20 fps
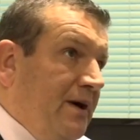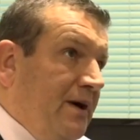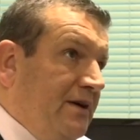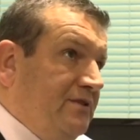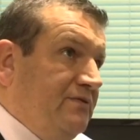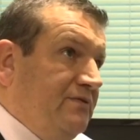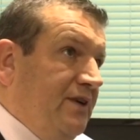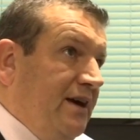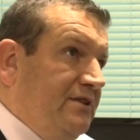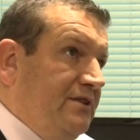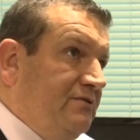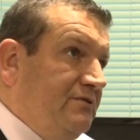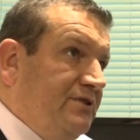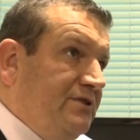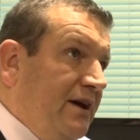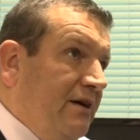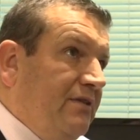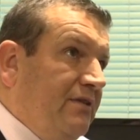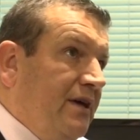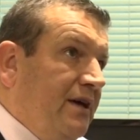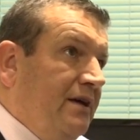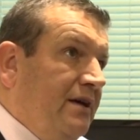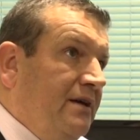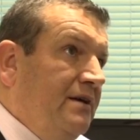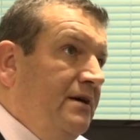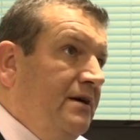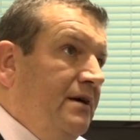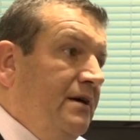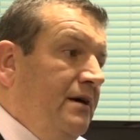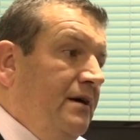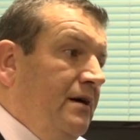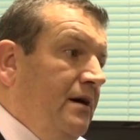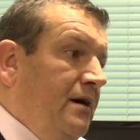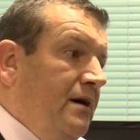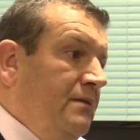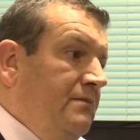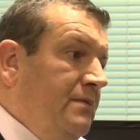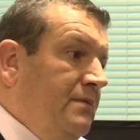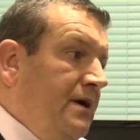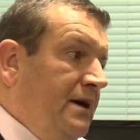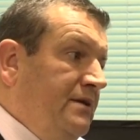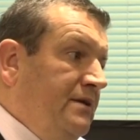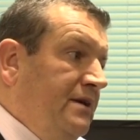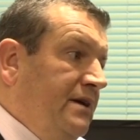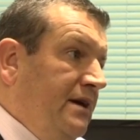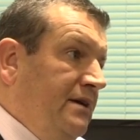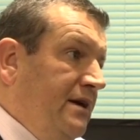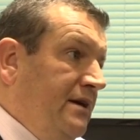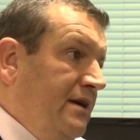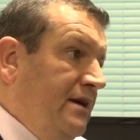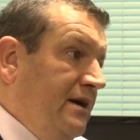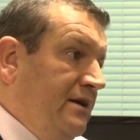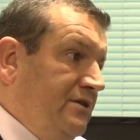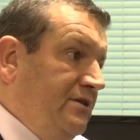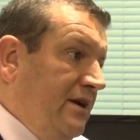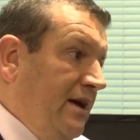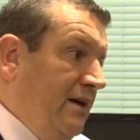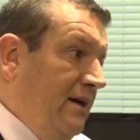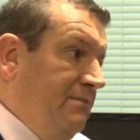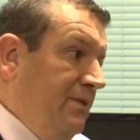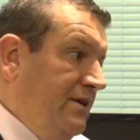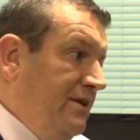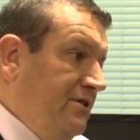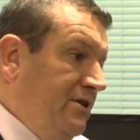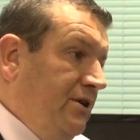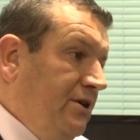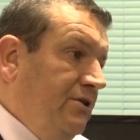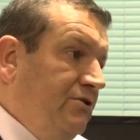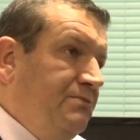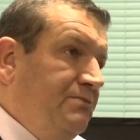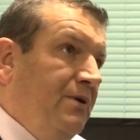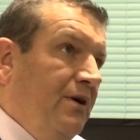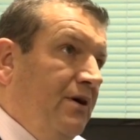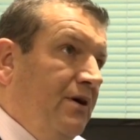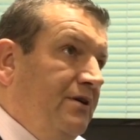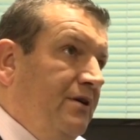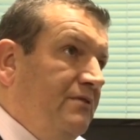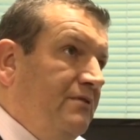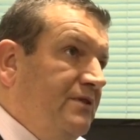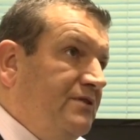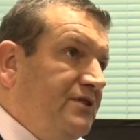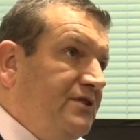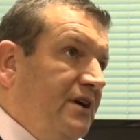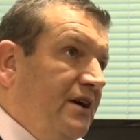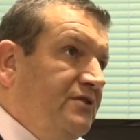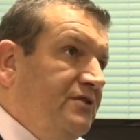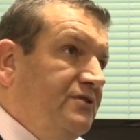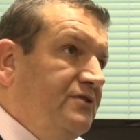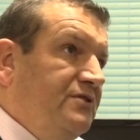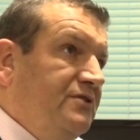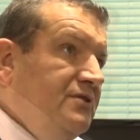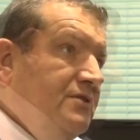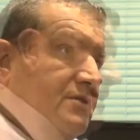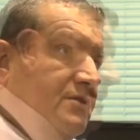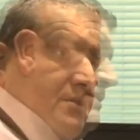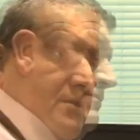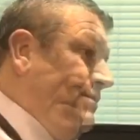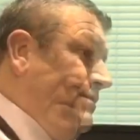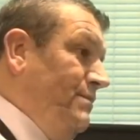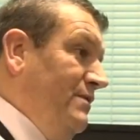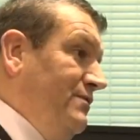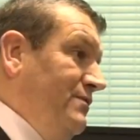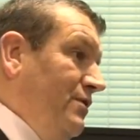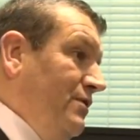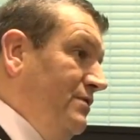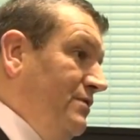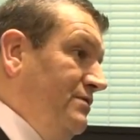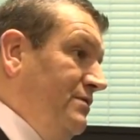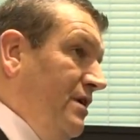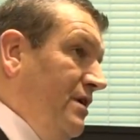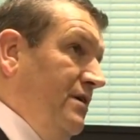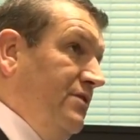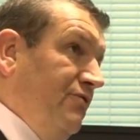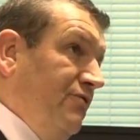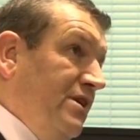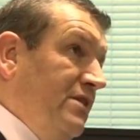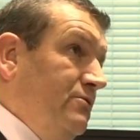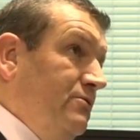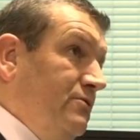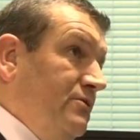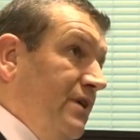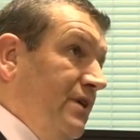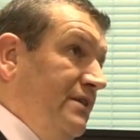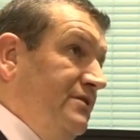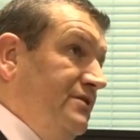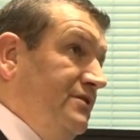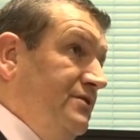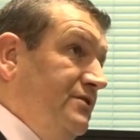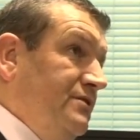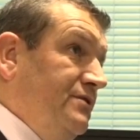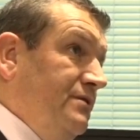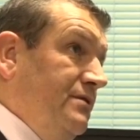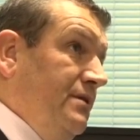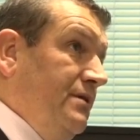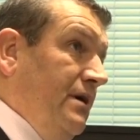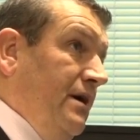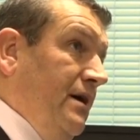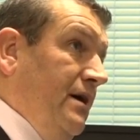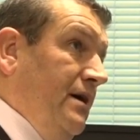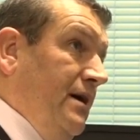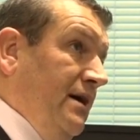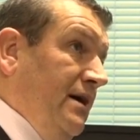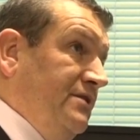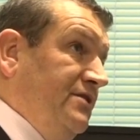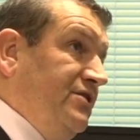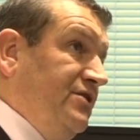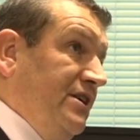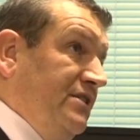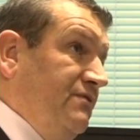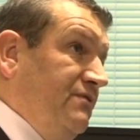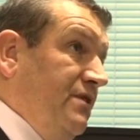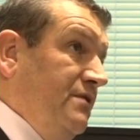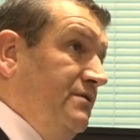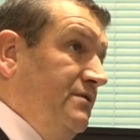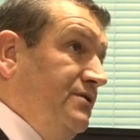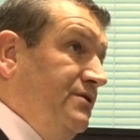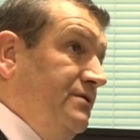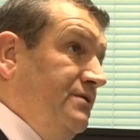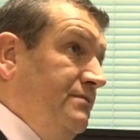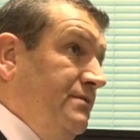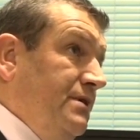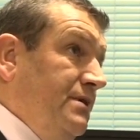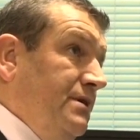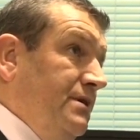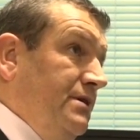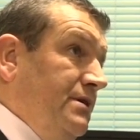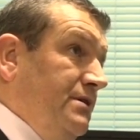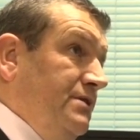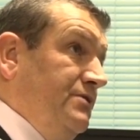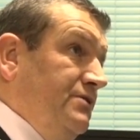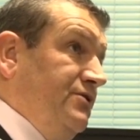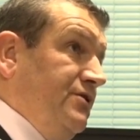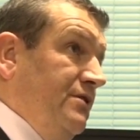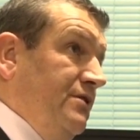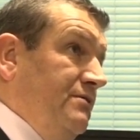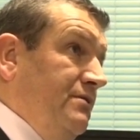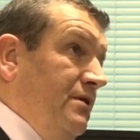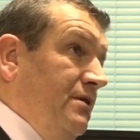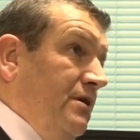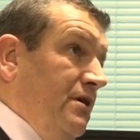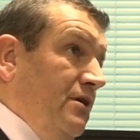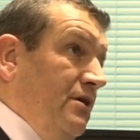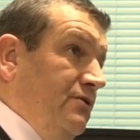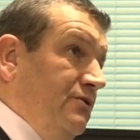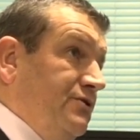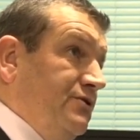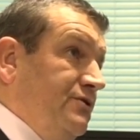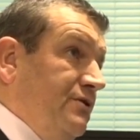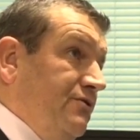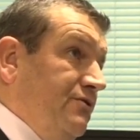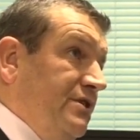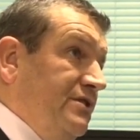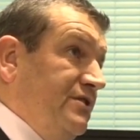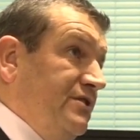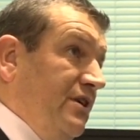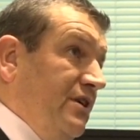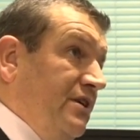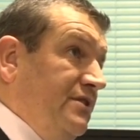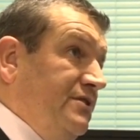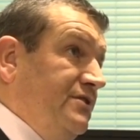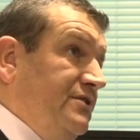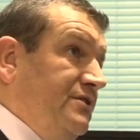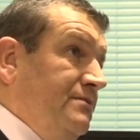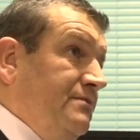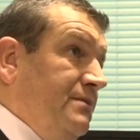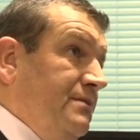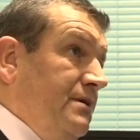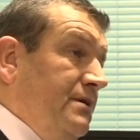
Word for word: Passive data is out there. Um, and it, and it a, plays a huge part in our investigations. We've got uh, three coordinators uh, and six viewers, so uh, across the three sites.